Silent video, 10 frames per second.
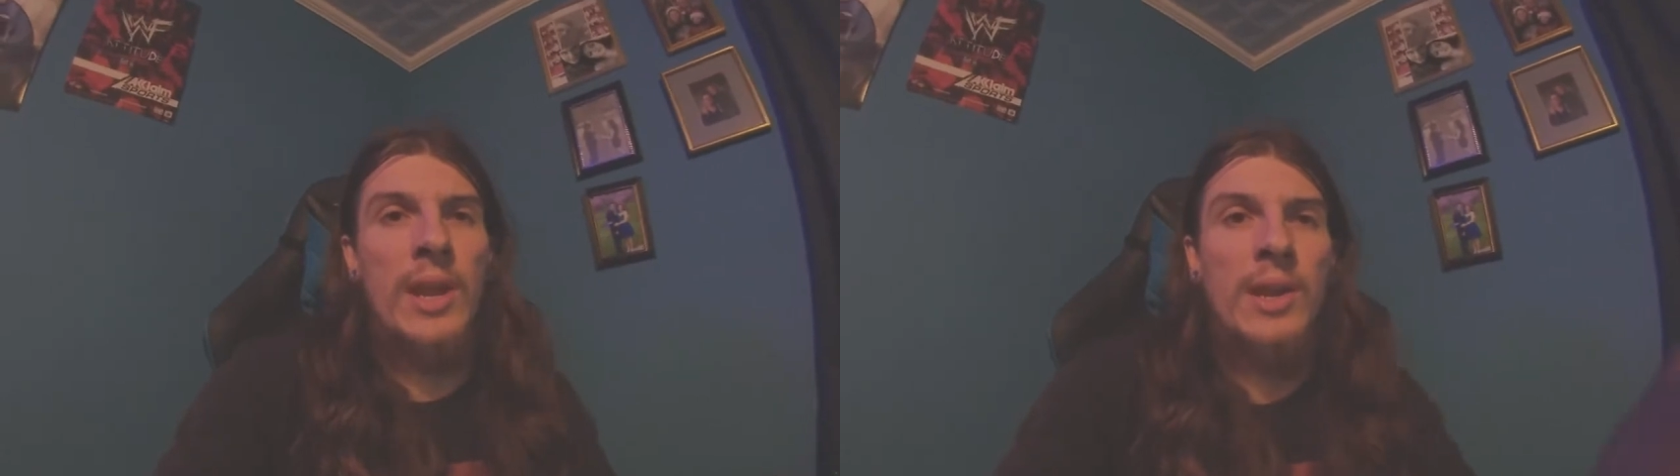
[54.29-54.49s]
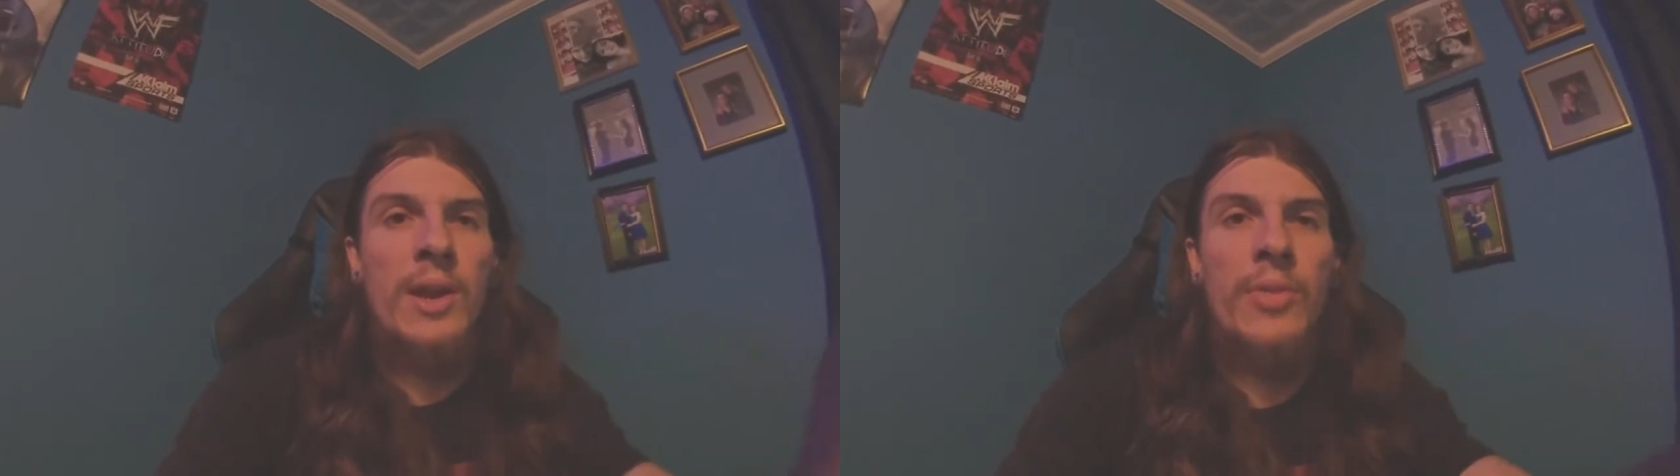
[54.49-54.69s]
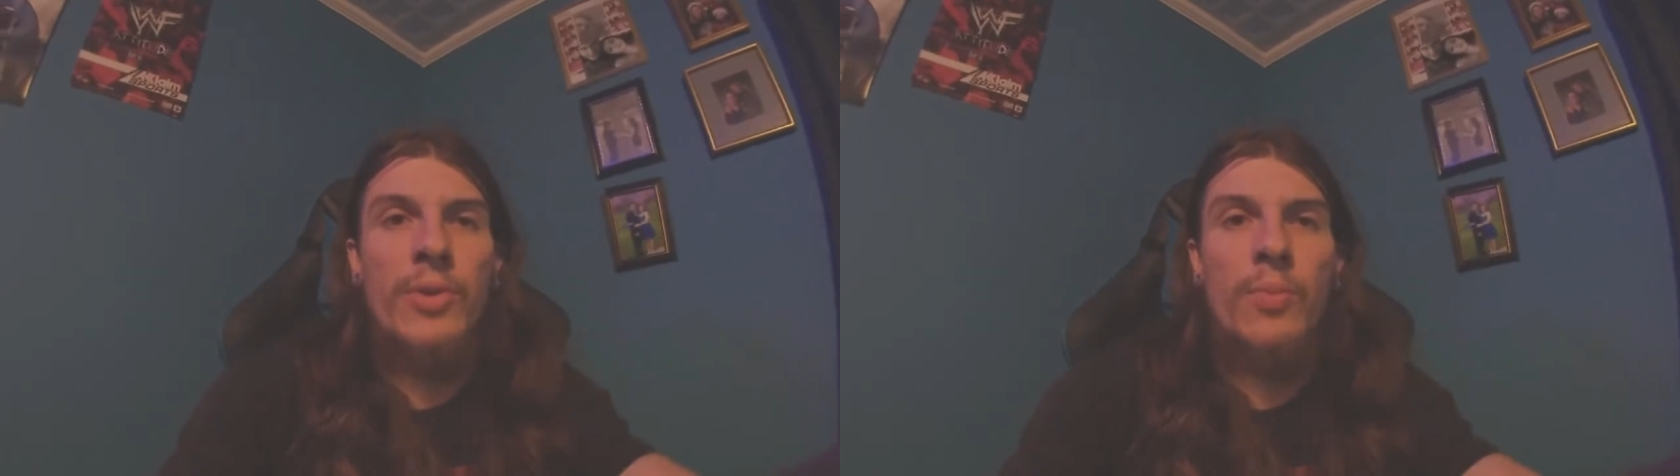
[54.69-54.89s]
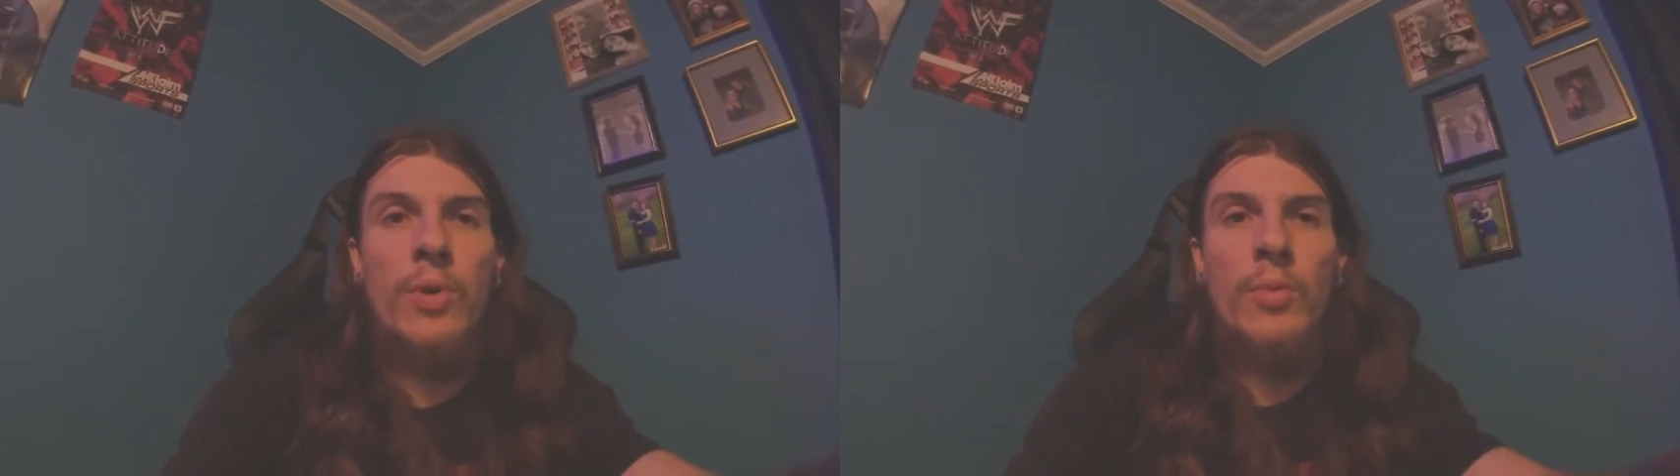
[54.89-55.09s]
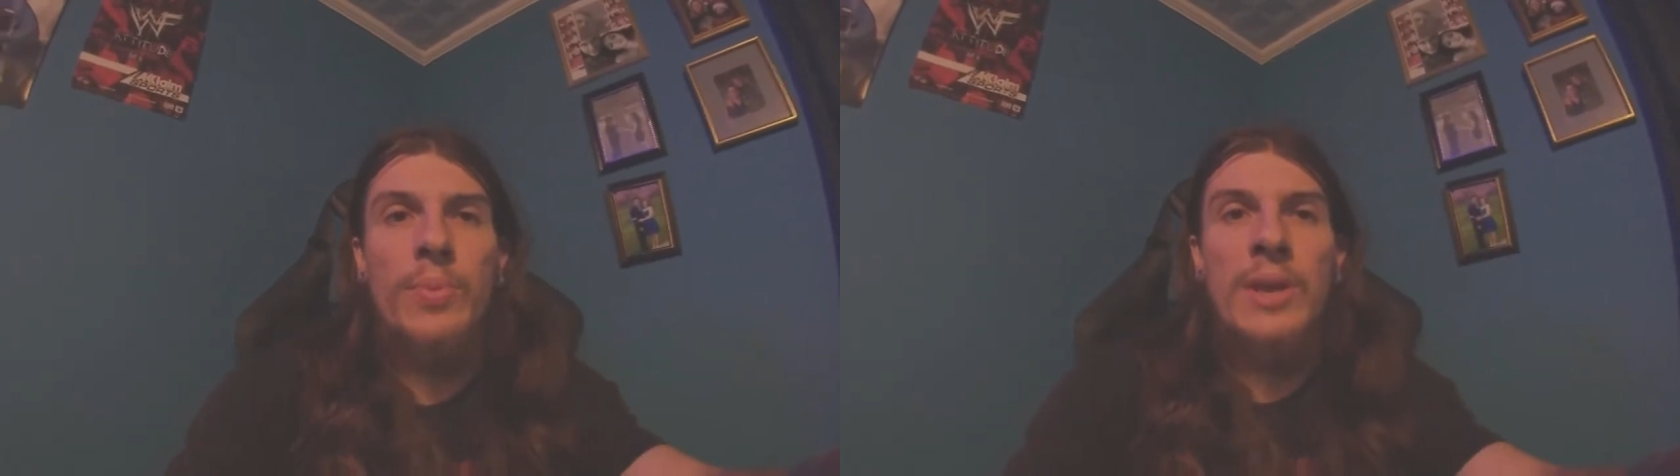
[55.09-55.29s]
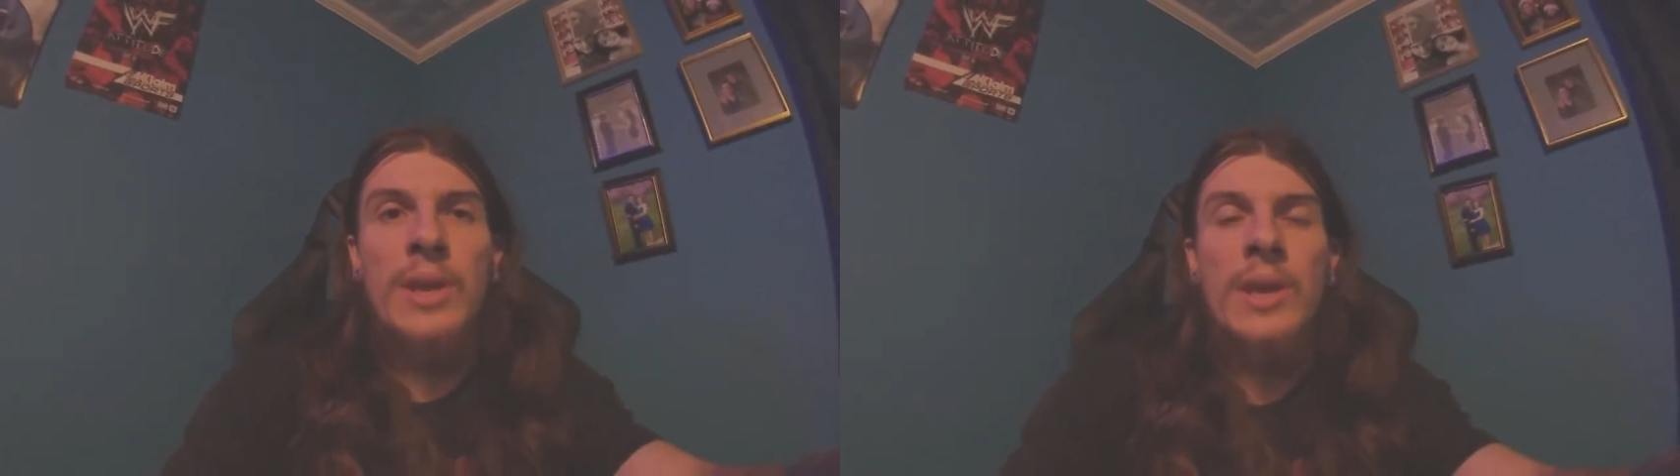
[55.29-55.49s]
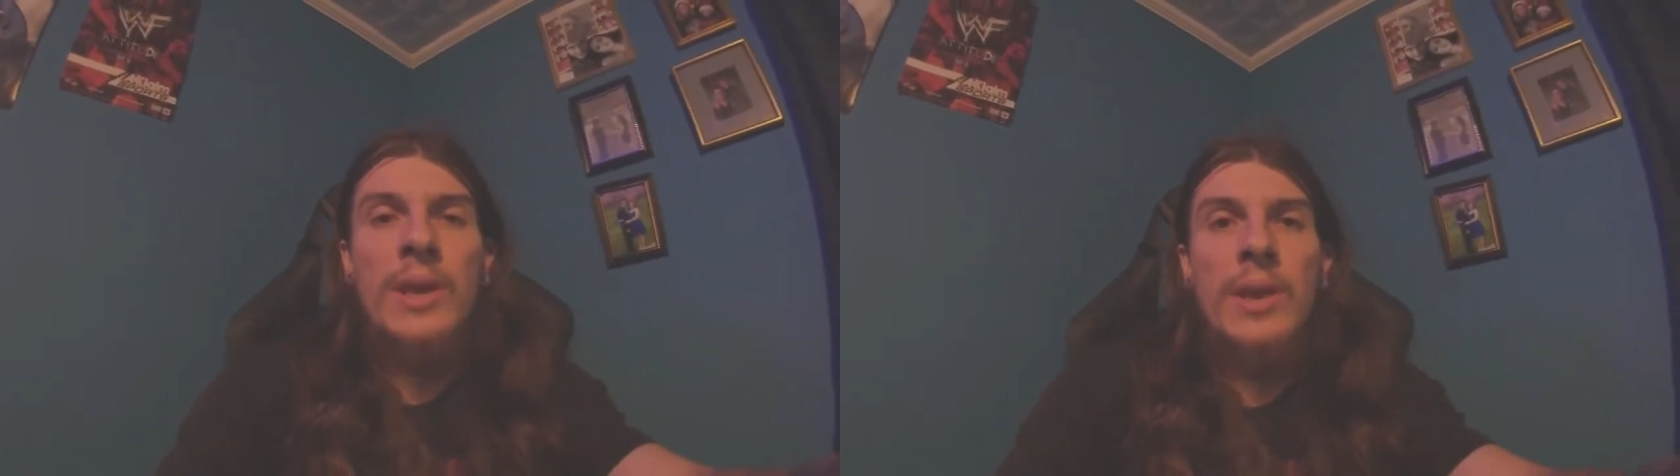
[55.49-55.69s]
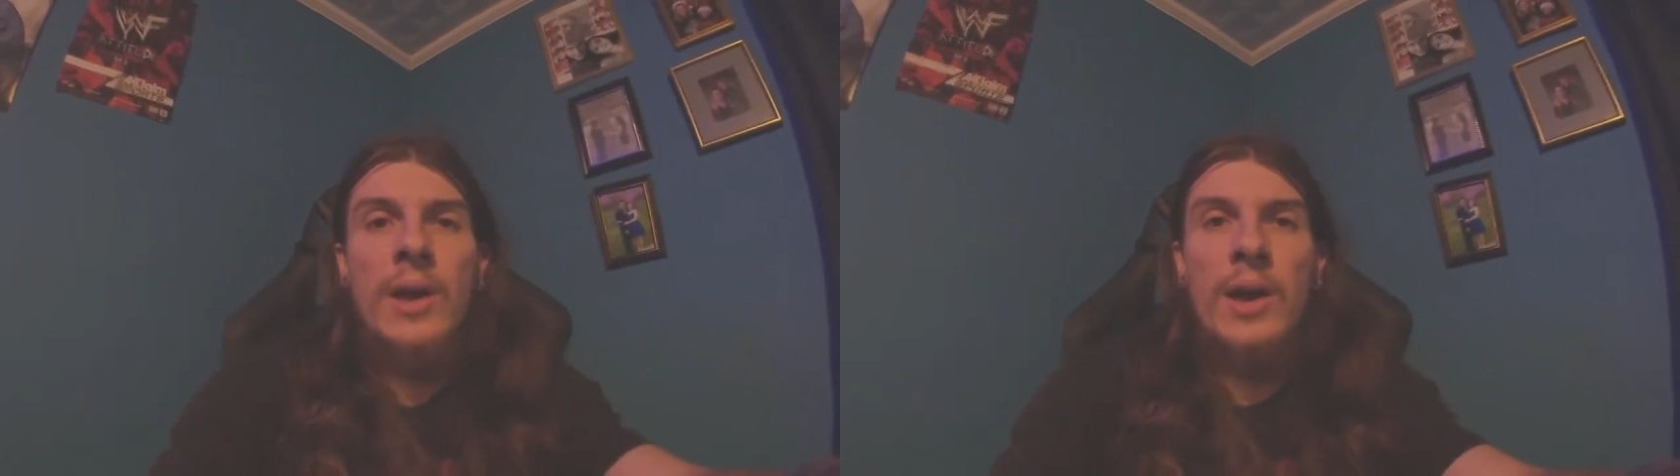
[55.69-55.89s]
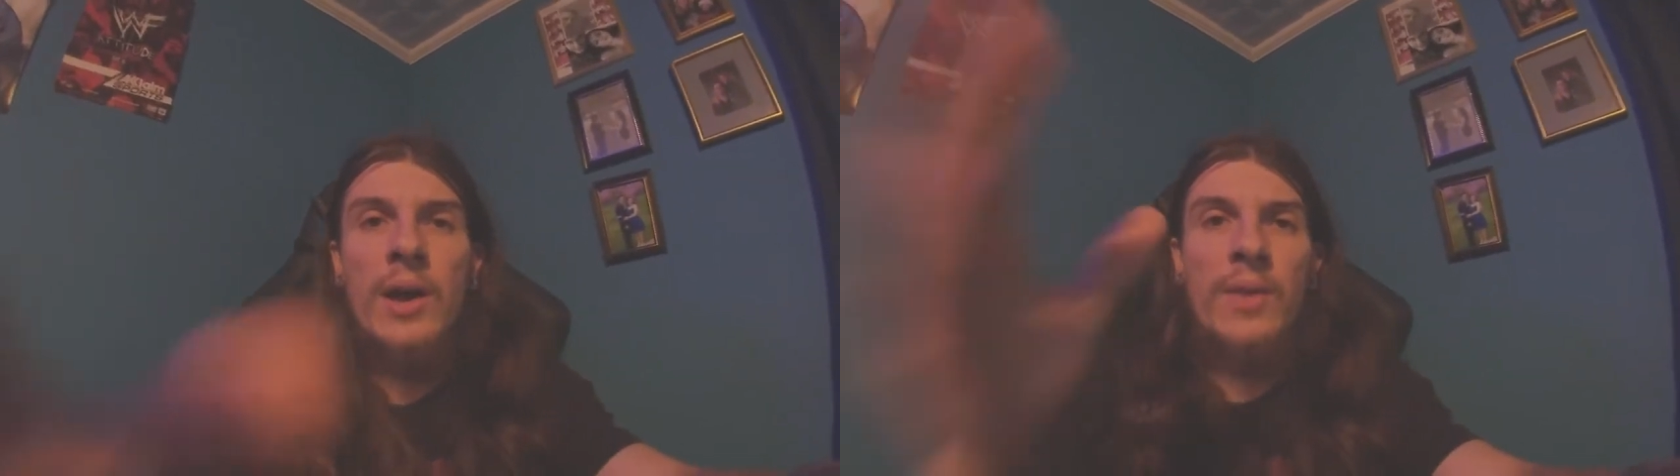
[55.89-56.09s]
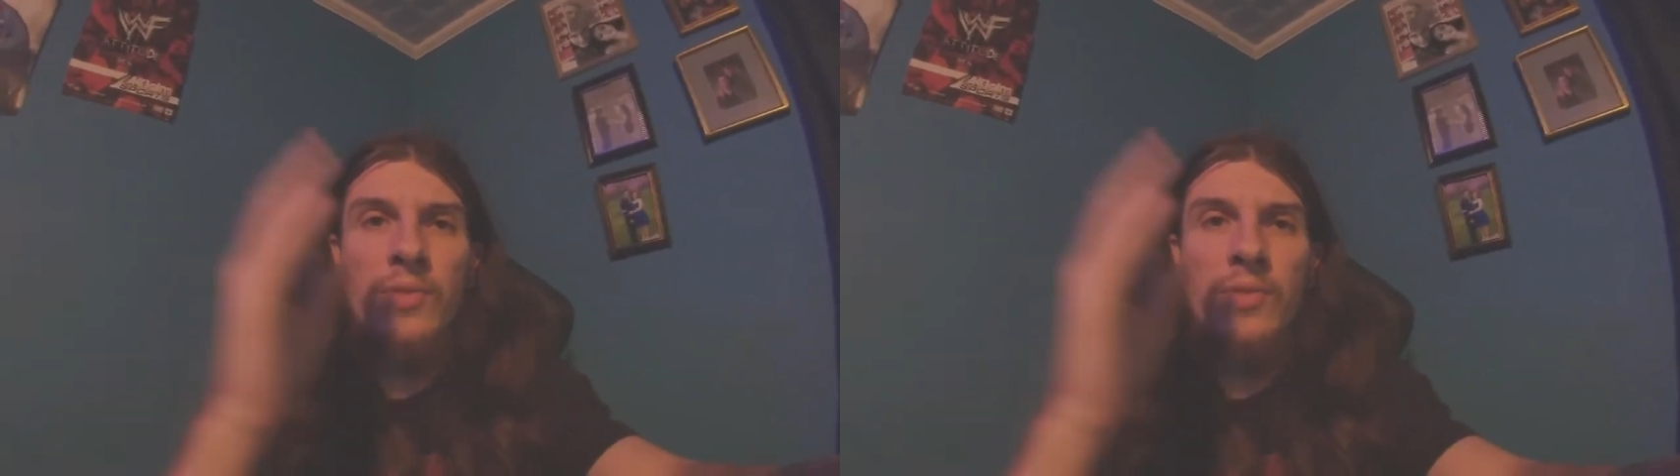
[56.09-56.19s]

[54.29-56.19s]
And uh, there will be uh,